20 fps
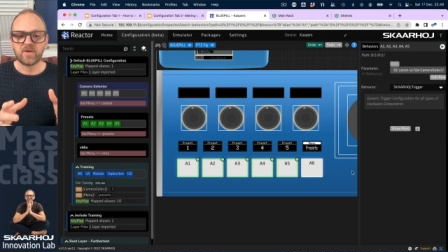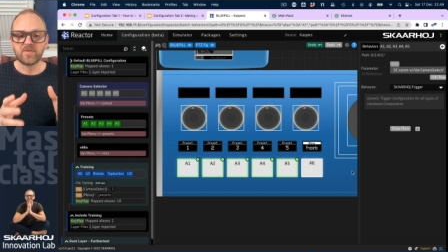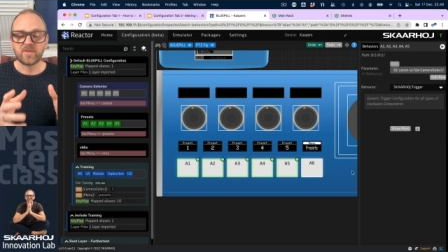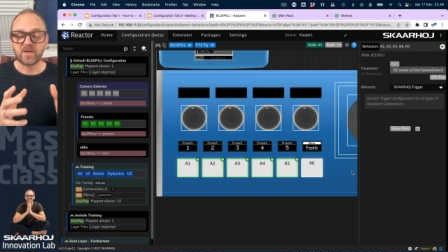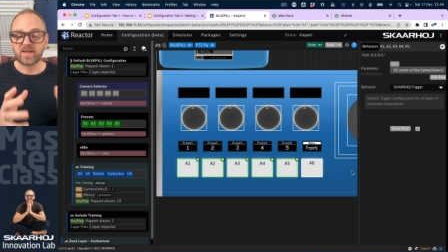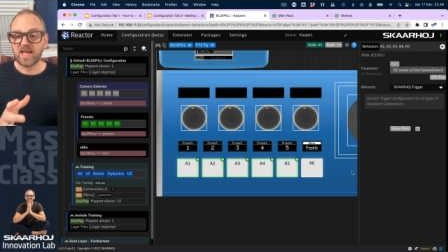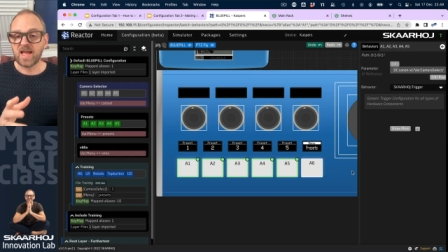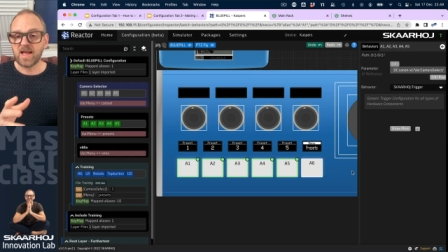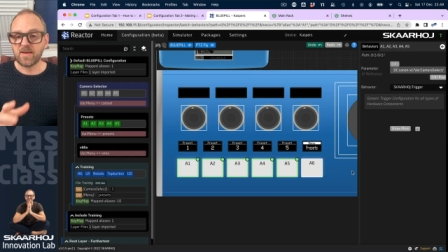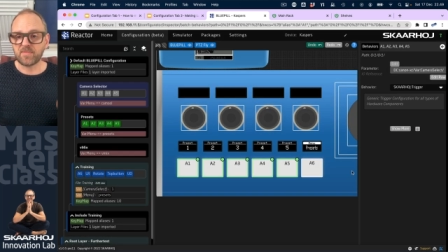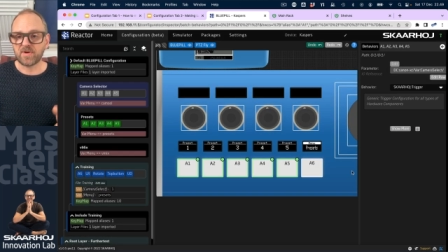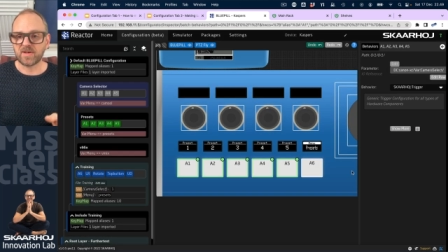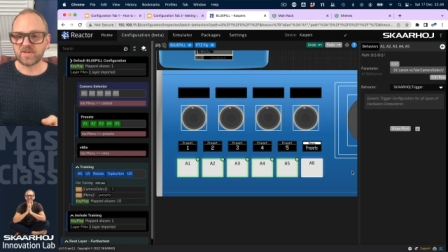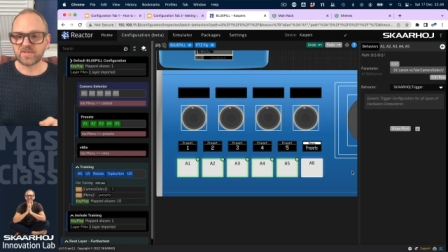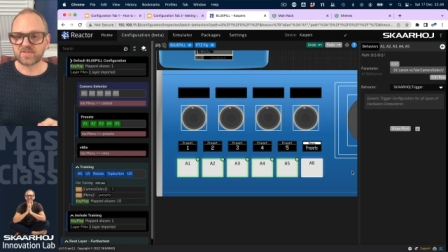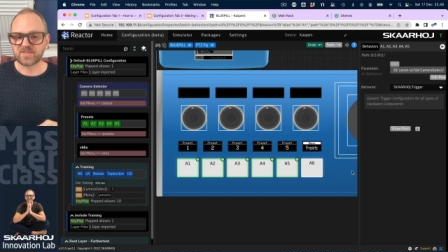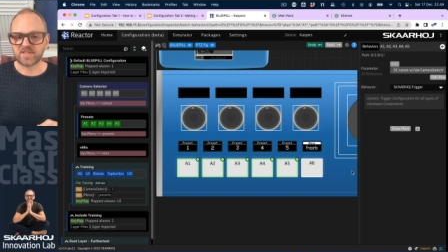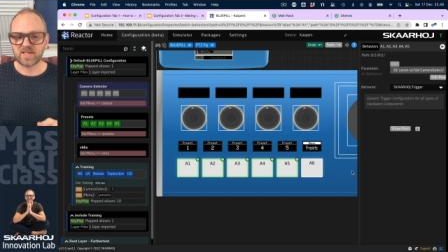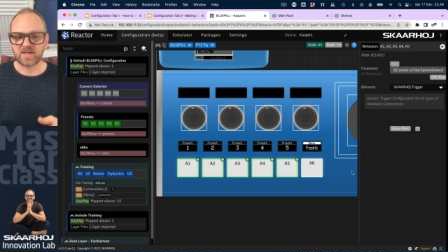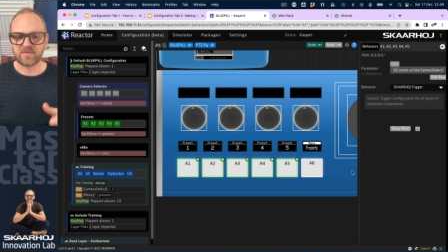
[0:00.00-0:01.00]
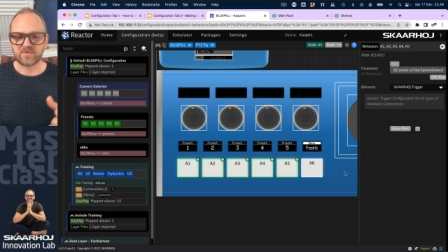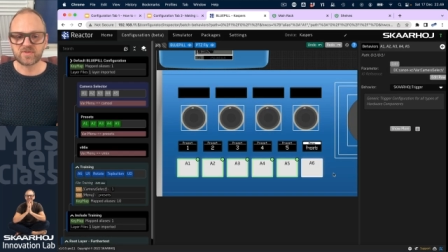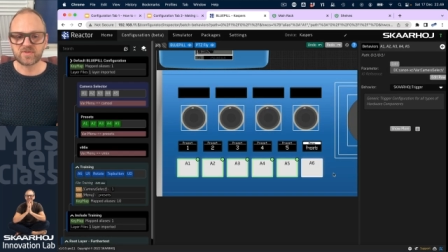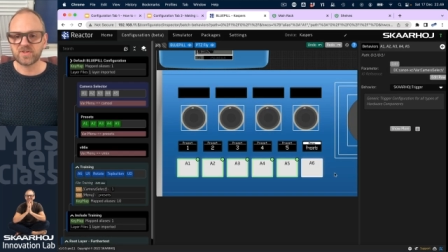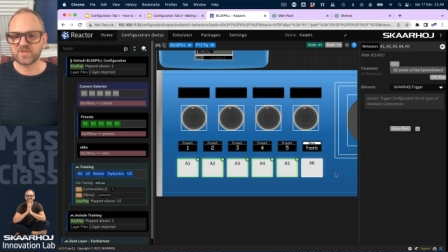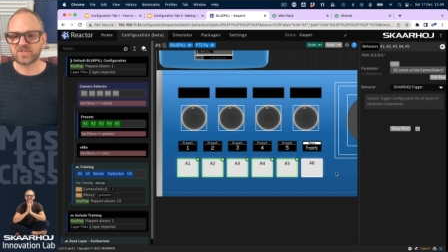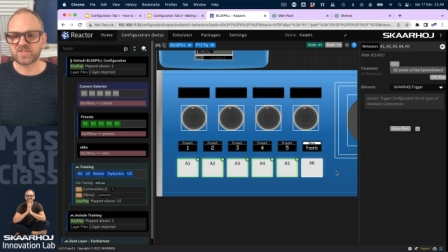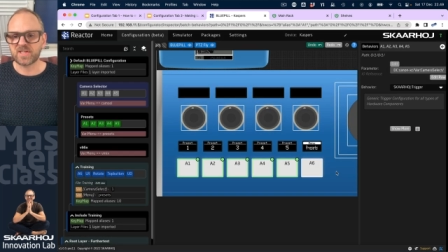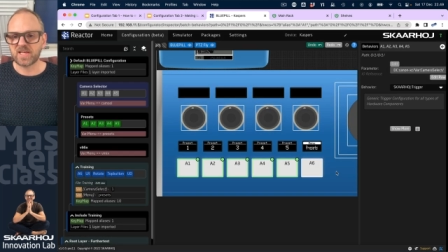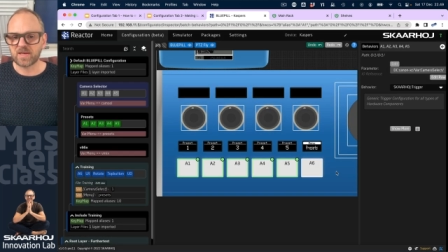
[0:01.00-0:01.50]
the camera instead of
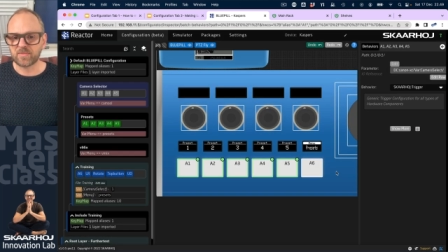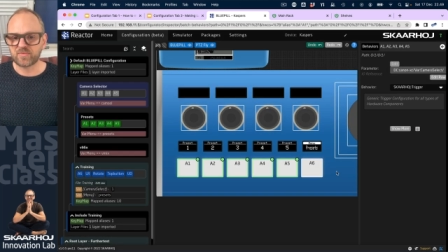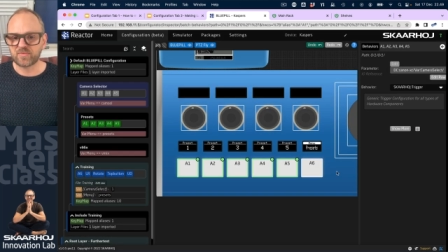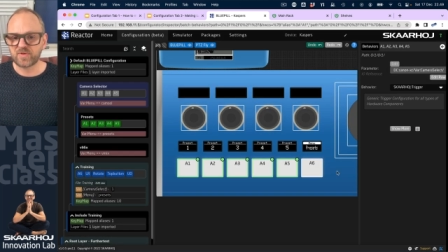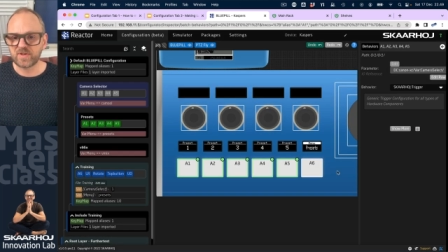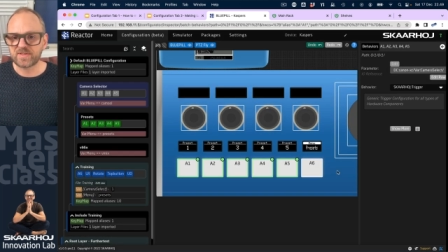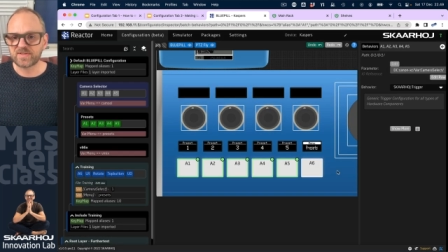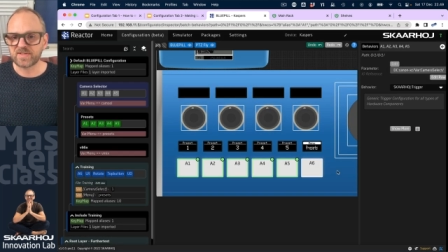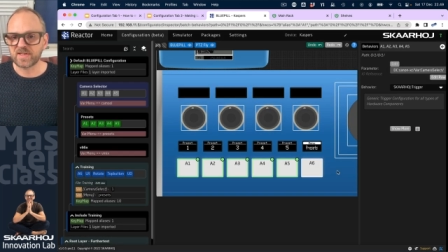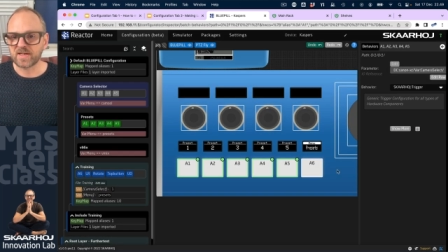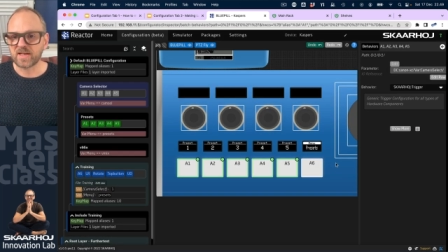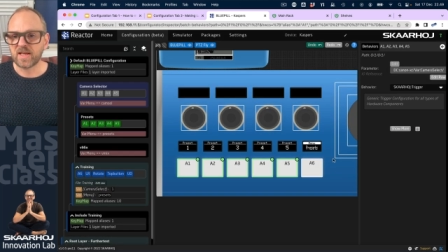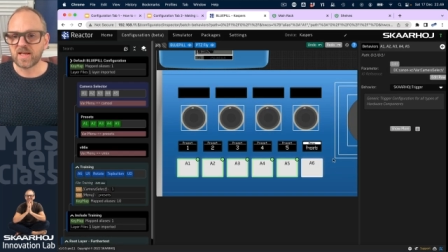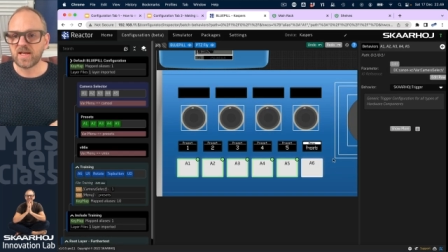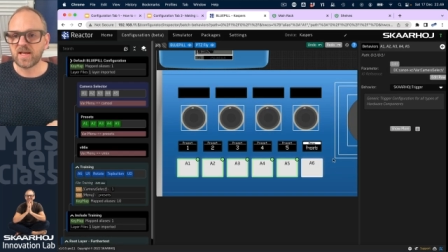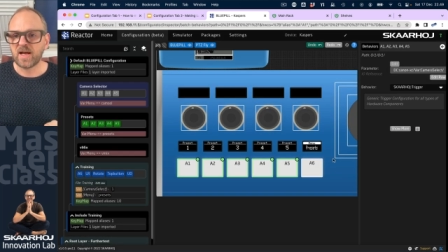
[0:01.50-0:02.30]
just saying preset.